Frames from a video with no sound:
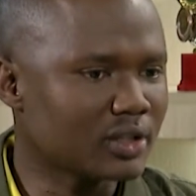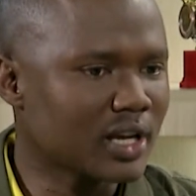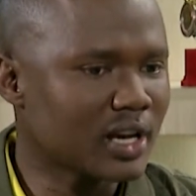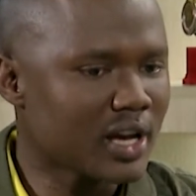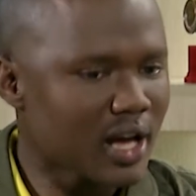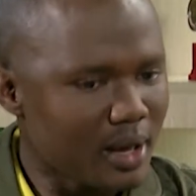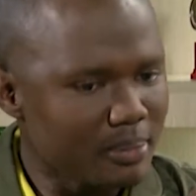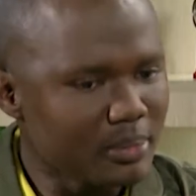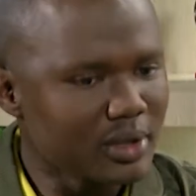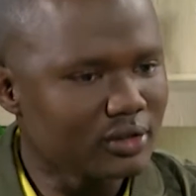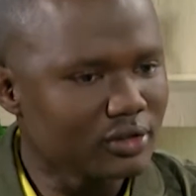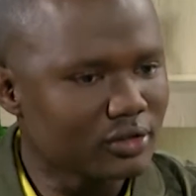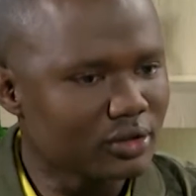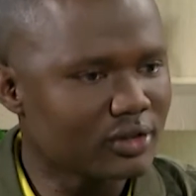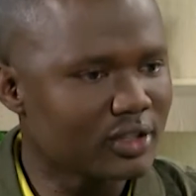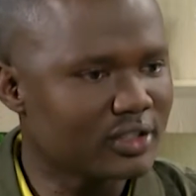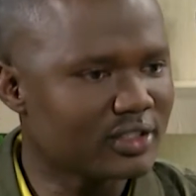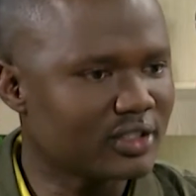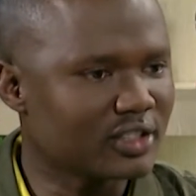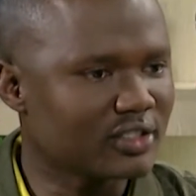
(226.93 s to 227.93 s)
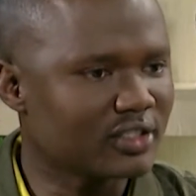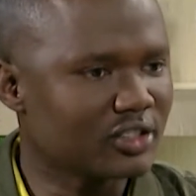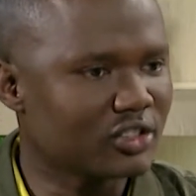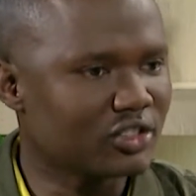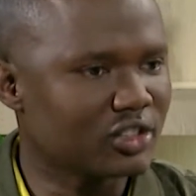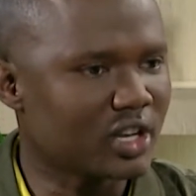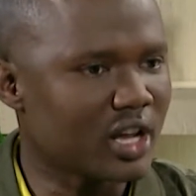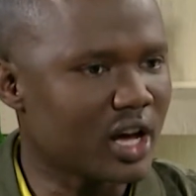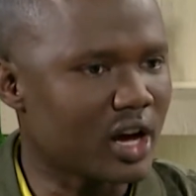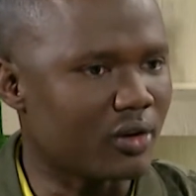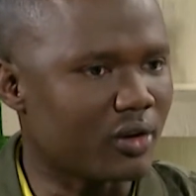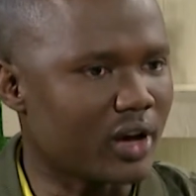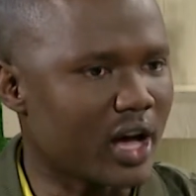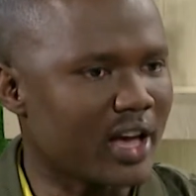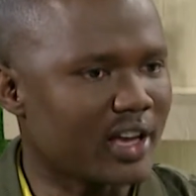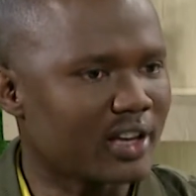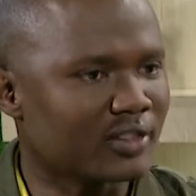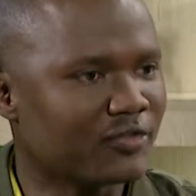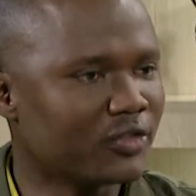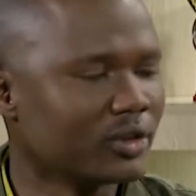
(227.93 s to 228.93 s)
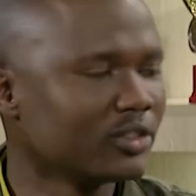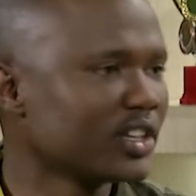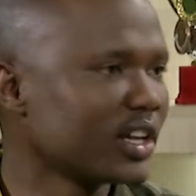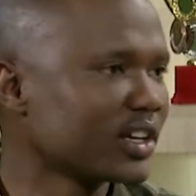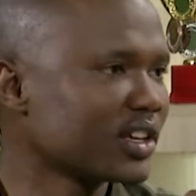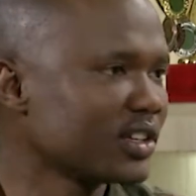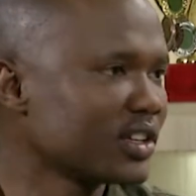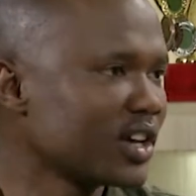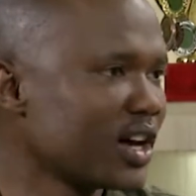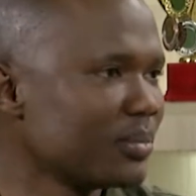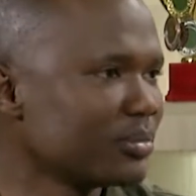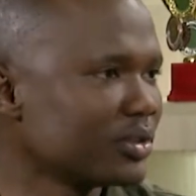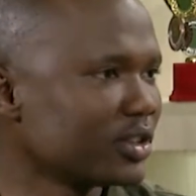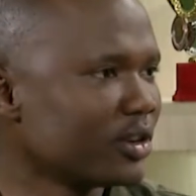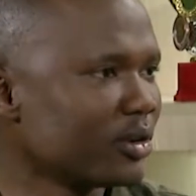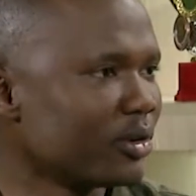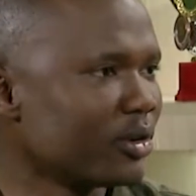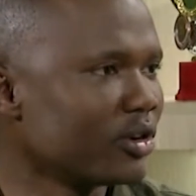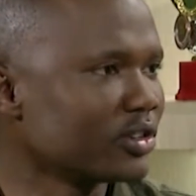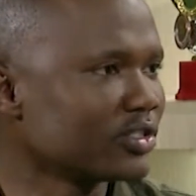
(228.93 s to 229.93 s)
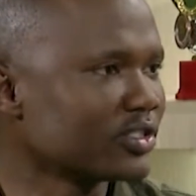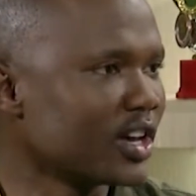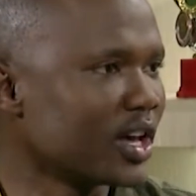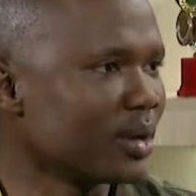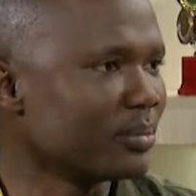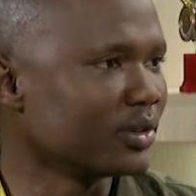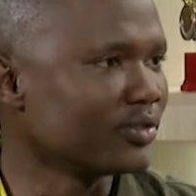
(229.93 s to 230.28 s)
coming to this decision now, it feels like it comes at the wrong time.